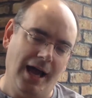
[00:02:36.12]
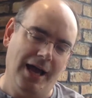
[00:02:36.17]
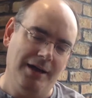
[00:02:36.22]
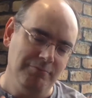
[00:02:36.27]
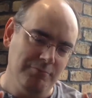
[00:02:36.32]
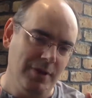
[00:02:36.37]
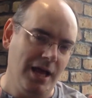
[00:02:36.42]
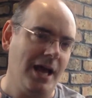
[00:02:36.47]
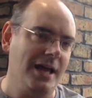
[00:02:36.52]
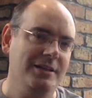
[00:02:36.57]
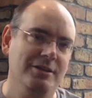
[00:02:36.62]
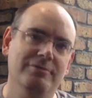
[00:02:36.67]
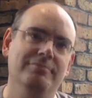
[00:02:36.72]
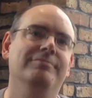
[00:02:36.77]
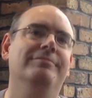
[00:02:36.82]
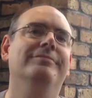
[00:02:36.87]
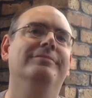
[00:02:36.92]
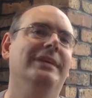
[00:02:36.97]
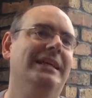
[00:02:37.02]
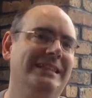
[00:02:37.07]
I'm not
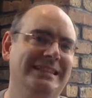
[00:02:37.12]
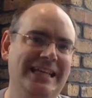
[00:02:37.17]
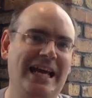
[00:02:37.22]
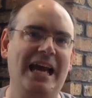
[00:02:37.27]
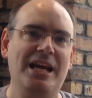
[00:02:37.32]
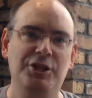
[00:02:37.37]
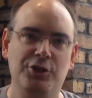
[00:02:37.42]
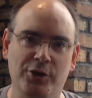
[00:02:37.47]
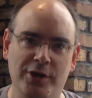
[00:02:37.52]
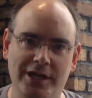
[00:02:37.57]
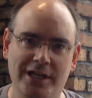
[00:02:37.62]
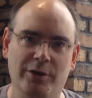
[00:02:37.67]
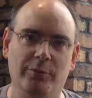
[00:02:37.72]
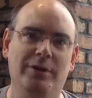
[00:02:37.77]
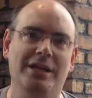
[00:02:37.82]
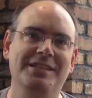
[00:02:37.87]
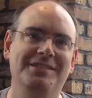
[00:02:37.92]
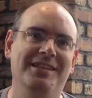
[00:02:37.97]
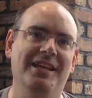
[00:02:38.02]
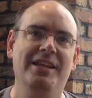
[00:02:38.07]
exaggerating
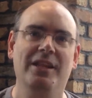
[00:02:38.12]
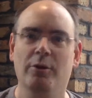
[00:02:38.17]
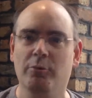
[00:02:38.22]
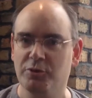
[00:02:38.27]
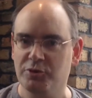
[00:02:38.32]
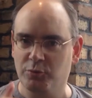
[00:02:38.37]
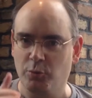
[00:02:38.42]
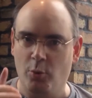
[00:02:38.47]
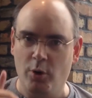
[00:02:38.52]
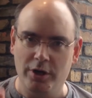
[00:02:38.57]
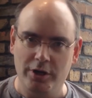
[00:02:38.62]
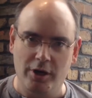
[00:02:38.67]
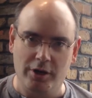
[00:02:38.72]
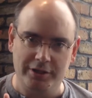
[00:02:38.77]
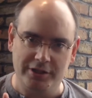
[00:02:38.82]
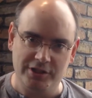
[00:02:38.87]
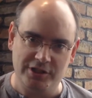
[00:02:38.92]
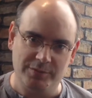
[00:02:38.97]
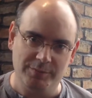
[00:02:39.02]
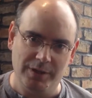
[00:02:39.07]
when I say there was one
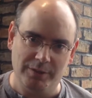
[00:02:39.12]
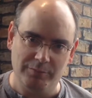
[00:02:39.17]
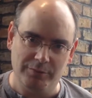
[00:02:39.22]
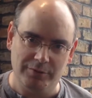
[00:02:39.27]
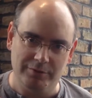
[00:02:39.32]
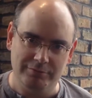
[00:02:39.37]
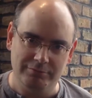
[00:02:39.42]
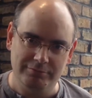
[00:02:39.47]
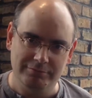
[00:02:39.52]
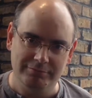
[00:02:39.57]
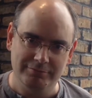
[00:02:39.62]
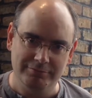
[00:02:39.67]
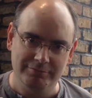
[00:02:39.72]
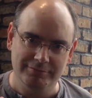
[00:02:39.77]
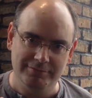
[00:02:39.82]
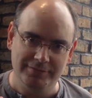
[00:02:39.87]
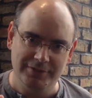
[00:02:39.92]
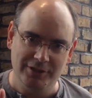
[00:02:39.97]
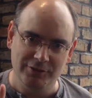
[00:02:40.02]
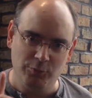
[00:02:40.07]
audience member.
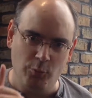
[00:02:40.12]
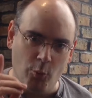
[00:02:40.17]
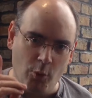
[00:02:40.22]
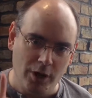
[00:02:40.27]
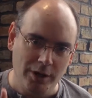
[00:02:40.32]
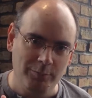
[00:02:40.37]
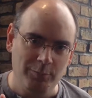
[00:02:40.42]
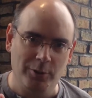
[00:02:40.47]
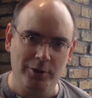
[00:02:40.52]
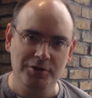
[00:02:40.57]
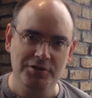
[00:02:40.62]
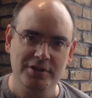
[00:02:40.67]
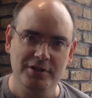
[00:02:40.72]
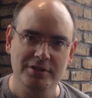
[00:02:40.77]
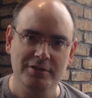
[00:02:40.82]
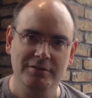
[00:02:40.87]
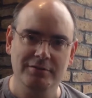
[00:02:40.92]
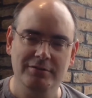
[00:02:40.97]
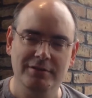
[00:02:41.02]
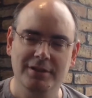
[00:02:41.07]
There's one
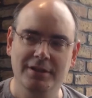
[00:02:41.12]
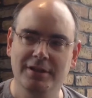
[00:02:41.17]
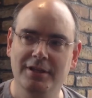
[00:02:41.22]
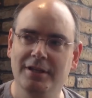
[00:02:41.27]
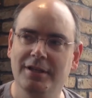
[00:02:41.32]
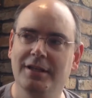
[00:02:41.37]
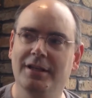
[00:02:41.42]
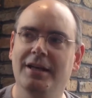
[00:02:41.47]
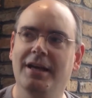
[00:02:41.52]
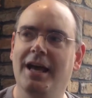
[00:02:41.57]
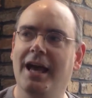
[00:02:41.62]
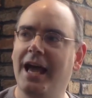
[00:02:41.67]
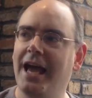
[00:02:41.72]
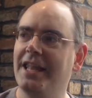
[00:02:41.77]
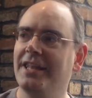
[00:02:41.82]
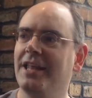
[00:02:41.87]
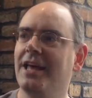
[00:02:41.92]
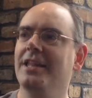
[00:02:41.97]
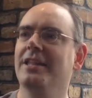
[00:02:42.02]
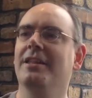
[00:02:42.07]
person,
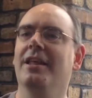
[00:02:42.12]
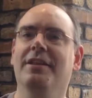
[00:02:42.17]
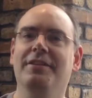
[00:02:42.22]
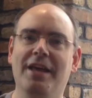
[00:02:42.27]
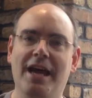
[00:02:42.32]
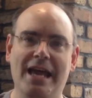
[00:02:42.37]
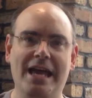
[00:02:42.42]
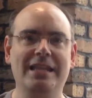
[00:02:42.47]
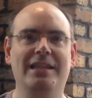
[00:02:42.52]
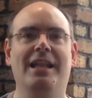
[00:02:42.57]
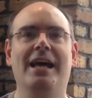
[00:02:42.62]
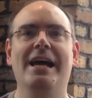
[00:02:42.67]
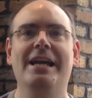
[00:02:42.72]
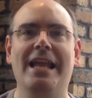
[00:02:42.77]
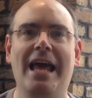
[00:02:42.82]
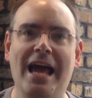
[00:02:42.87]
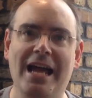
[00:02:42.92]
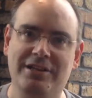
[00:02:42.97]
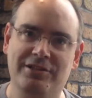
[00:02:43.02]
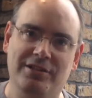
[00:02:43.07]
and then the
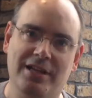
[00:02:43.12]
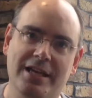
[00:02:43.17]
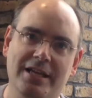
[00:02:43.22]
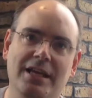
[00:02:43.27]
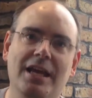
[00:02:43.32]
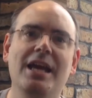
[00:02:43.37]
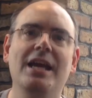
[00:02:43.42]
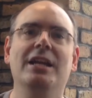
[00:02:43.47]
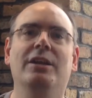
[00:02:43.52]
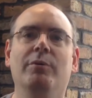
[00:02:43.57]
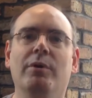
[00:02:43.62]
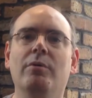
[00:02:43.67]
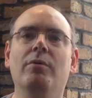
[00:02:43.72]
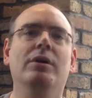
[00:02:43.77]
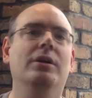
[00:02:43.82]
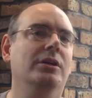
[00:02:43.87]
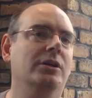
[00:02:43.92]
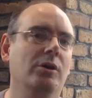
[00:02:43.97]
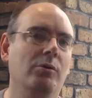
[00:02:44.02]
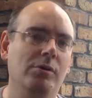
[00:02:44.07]
headline act's like, hey, do we
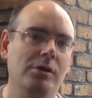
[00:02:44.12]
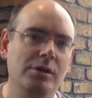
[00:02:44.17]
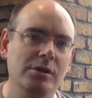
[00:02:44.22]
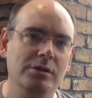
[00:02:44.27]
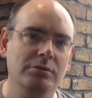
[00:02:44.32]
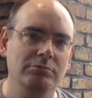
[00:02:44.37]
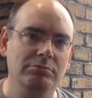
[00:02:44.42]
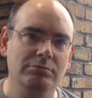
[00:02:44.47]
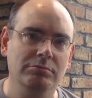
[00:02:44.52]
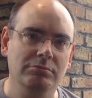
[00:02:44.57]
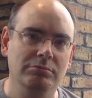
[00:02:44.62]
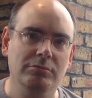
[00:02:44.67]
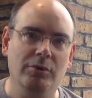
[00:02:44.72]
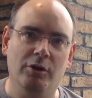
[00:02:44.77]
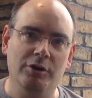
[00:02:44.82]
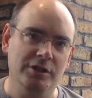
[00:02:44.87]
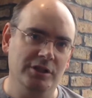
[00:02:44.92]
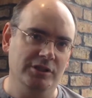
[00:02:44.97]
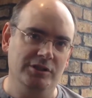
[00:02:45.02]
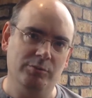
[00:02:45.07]
want to go on,
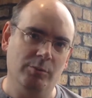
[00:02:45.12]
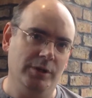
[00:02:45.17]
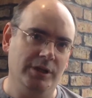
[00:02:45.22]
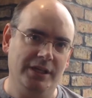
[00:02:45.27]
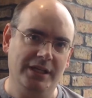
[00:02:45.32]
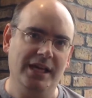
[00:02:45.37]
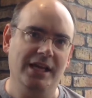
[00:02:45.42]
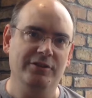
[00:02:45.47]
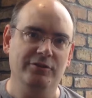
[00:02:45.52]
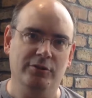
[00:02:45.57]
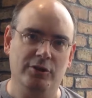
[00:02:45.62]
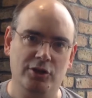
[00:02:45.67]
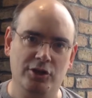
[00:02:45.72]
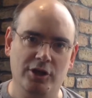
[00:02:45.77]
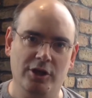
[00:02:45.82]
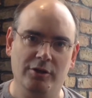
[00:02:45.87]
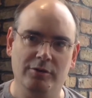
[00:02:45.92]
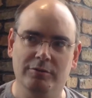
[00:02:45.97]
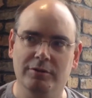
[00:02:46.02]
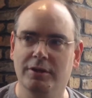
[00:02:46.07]
or do you just want to cancel the
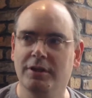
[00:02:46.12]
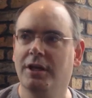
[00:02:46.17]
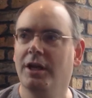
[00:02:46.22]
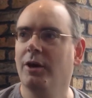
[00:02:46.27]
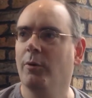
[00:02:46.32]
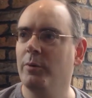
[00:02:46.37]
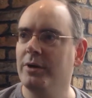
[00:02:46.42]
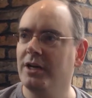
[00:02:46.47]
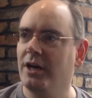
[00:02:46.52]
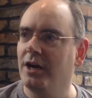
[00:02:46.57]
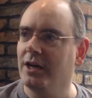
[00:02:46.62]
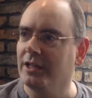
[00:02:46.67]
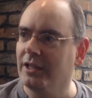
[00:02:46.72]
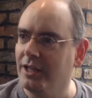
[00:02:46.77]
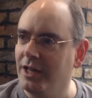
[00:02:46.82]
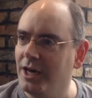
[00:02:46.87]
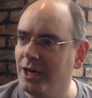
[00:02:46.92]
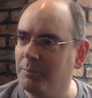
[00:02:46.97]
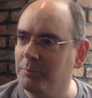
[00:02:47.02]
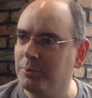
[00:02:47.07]
show? We
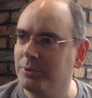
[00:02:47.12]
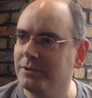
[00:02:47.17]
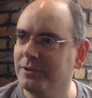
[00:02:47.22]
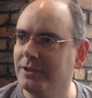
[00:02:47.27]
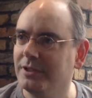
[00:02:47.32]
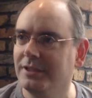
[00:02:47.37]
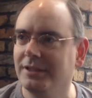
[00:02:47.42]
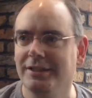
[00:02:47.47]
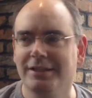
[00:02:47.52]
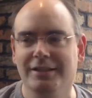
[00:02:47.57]
huddle up.